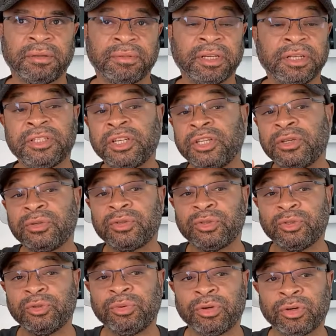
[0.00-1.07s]
continue
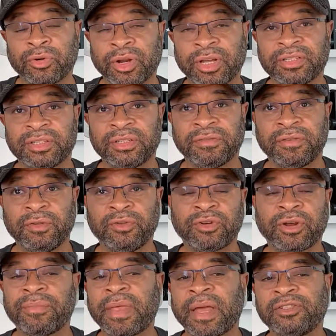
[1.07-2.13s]
to progress in the future.
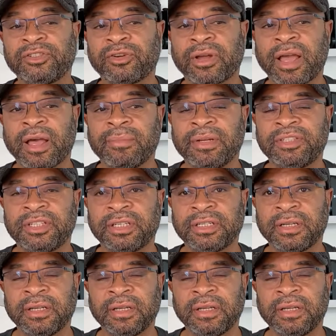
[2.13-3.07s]
I'm not sure how much it